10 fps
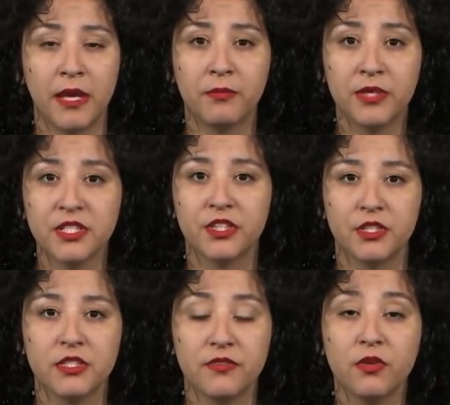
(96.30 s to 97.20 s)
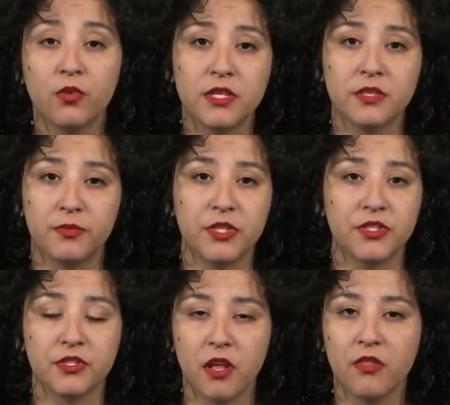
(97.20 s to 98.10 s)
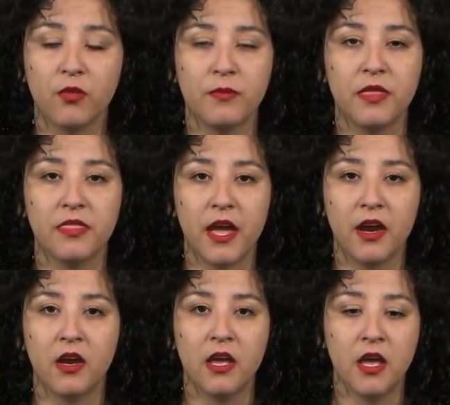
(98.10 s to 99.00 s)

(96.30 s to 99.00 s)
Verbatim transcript: prisoners, even worse than prisoners. A lot of the women there